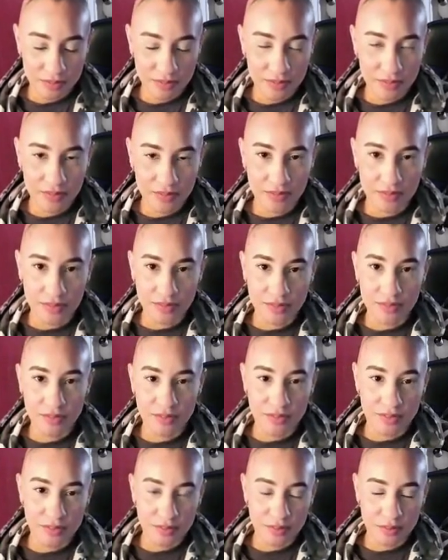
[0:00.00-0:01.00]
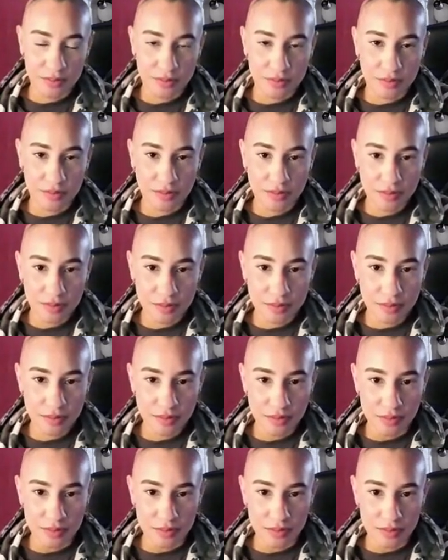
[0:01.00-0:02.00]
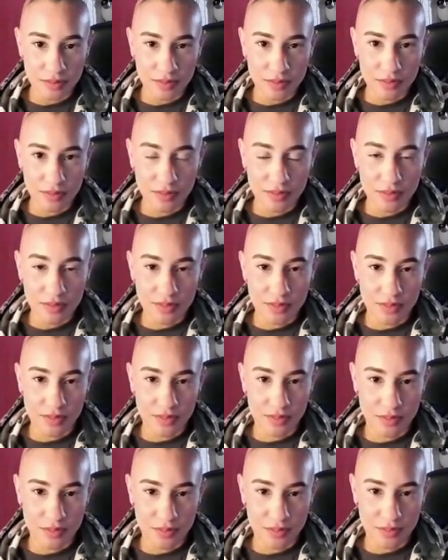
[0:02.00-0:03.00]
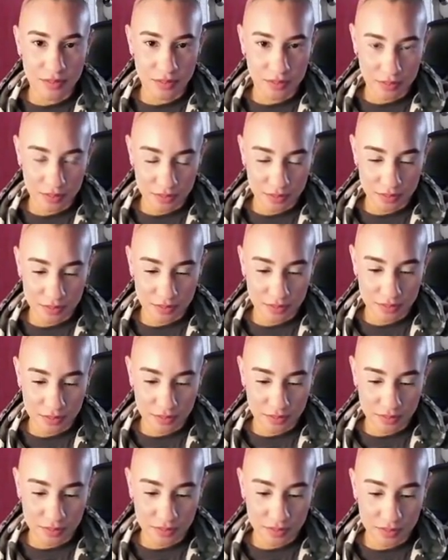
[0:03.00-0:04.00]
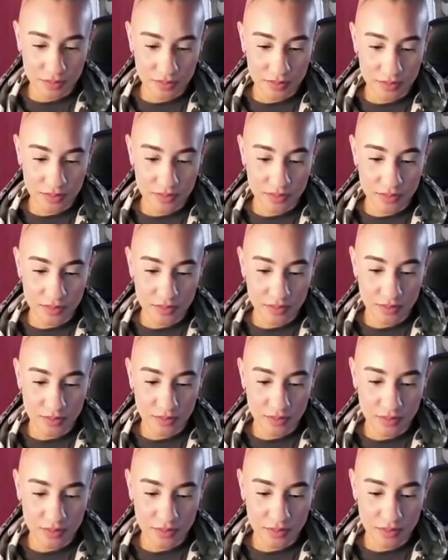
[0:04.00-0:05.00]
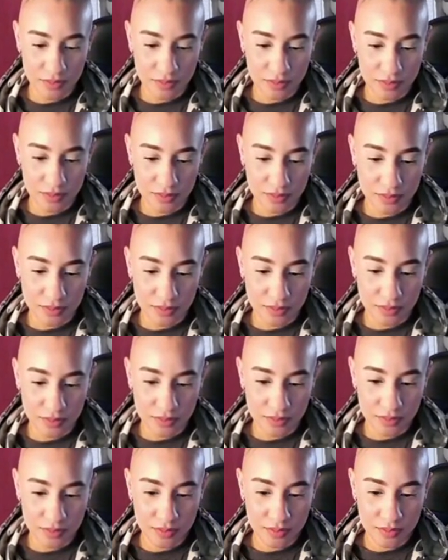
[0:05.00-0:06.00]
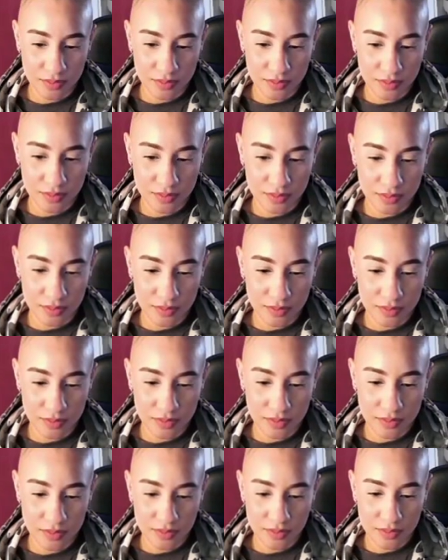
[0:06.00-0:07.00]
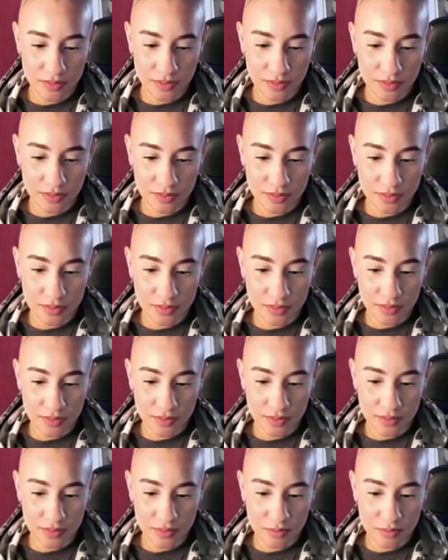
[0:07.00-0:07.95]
This person isn't speaking.